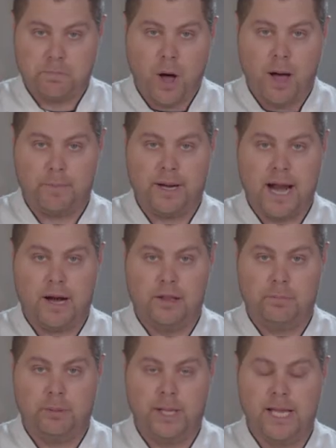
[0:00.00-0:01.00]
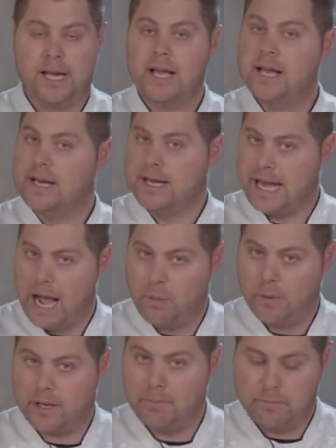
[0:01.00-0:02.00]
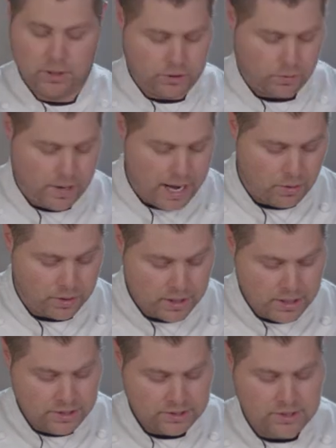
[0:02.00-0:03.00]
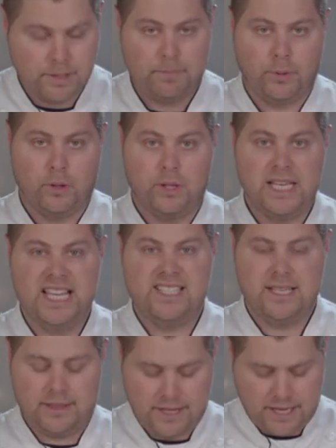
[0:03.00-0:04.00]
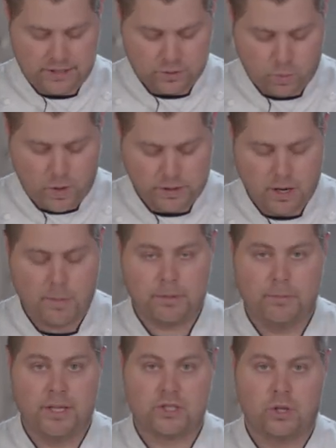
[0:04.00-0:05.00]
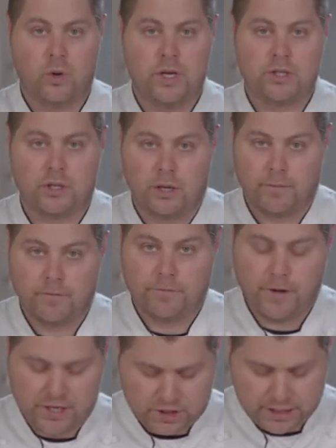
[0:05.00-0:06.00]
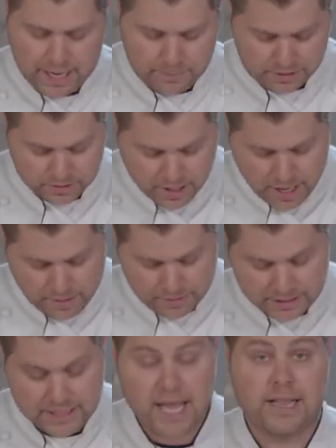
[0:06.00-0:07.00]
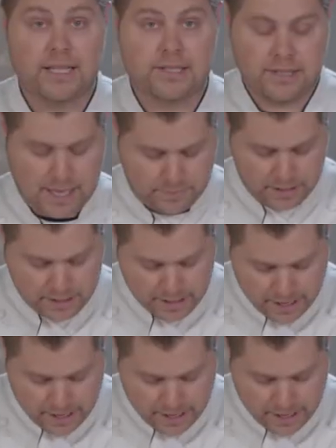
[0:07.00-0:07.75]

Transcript: popping out of the plate. Now we can build around. Simple, easy things. What complements an oyster? Fresh lemons. I'm gonna take this lemon,